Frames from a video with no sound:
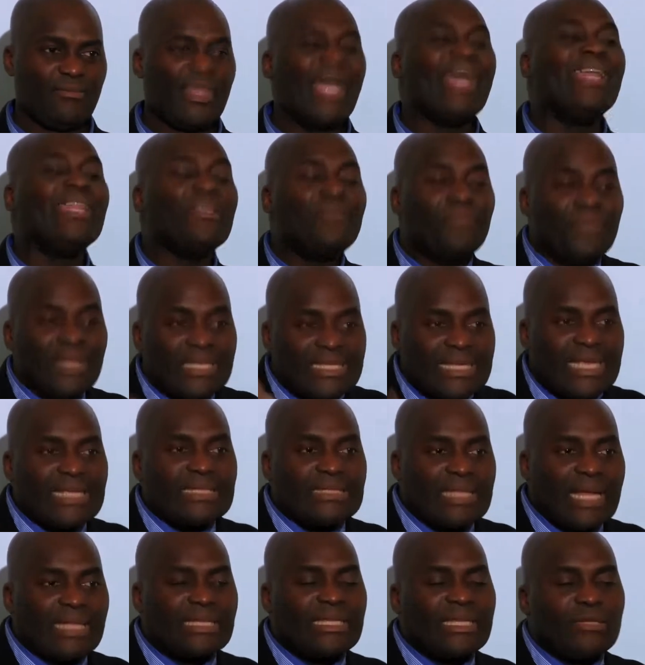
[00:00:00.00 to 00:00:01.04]
And if he
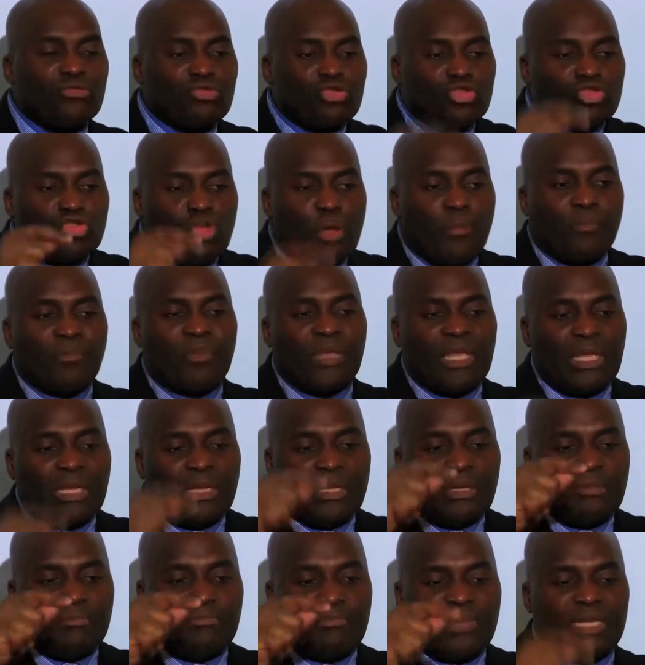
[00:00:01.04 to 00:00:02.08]
says that it will stop
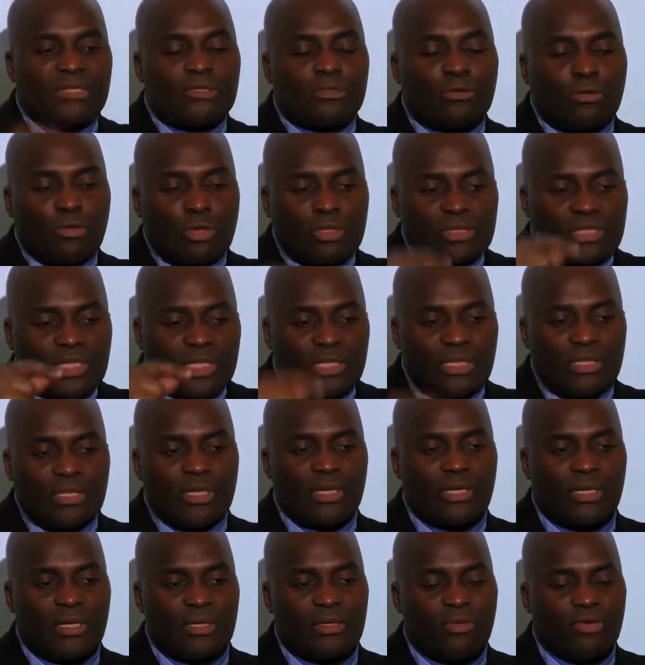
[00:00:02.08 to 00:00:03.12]
in Brent Cross,
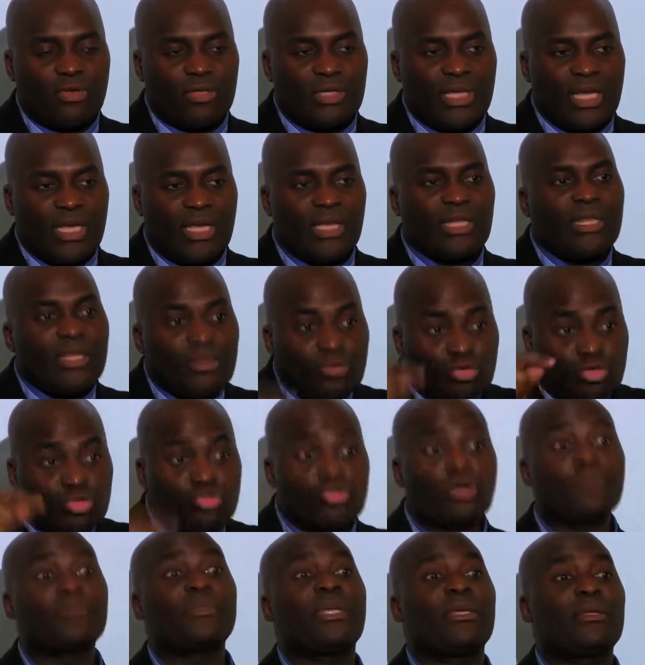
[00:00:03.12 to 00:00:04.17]
it will
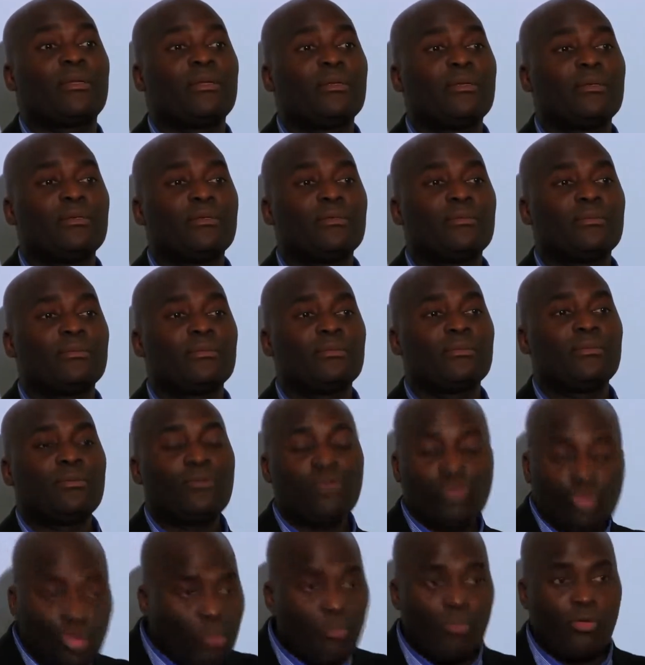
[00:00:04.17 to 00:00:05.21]
stop there.
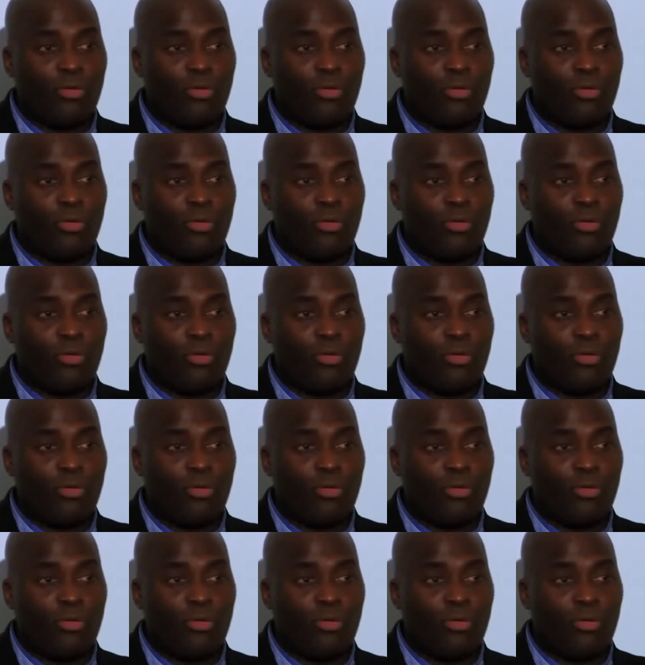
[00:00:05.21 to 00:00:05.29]
No